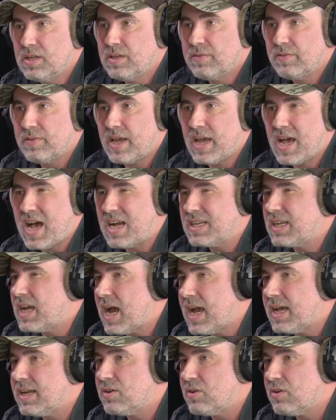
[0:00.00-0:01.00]
they are
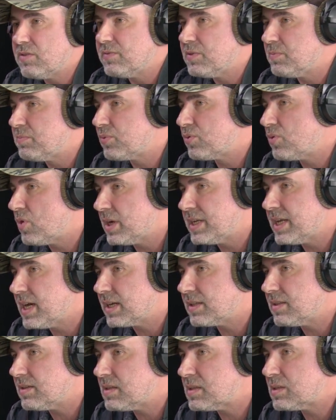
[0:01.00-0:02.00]
kind of a
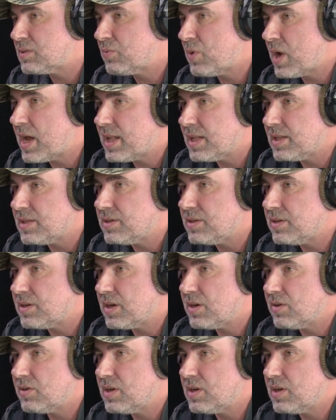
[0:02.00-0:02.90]
product as well, you know,